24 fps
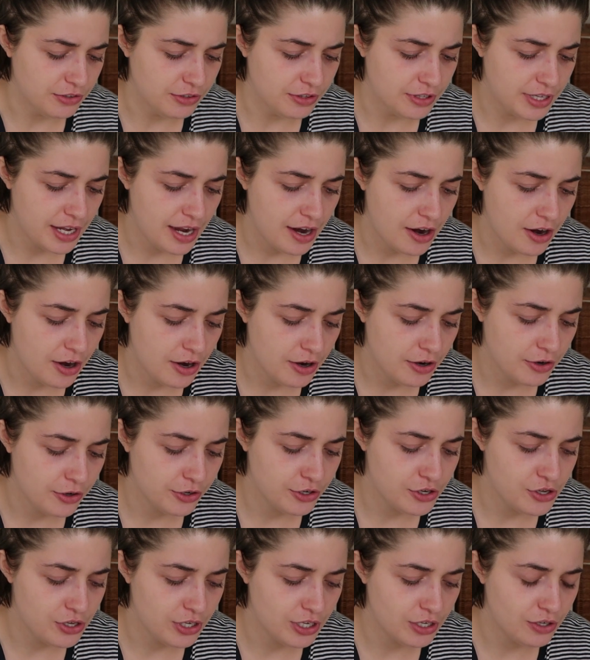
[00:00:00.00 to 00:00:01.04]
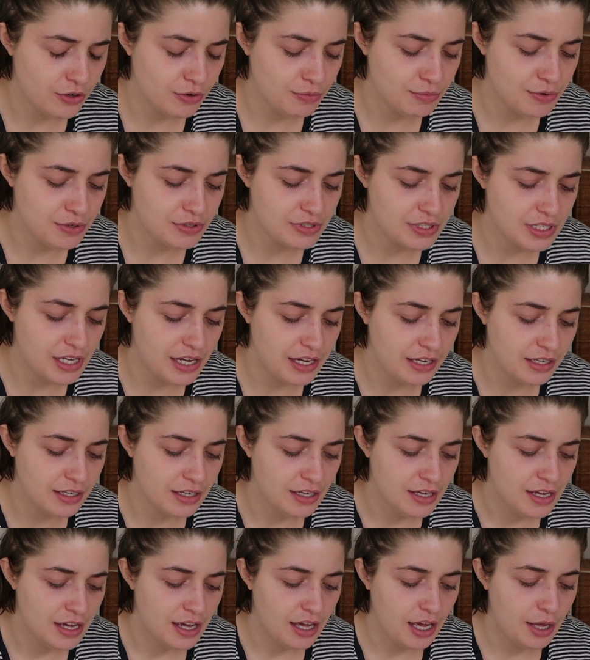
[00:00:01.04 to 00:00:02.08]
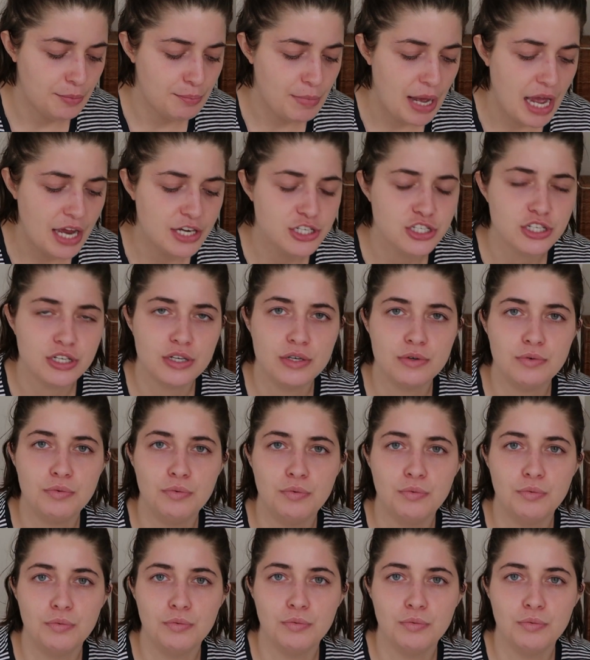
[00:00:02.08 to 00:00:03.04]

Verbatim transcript: you're there, or you can almost like imagine